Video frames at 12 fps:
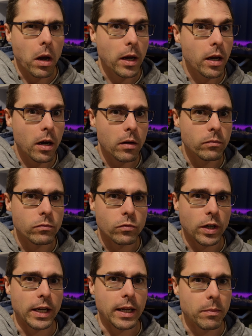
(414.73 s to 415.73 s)
I can't
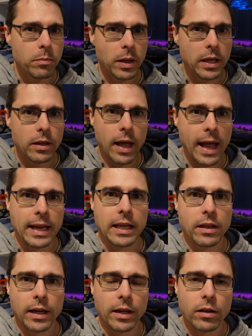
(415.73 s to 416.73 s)
really beat
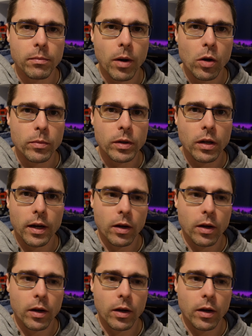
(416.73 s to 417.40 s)
anything at the moment.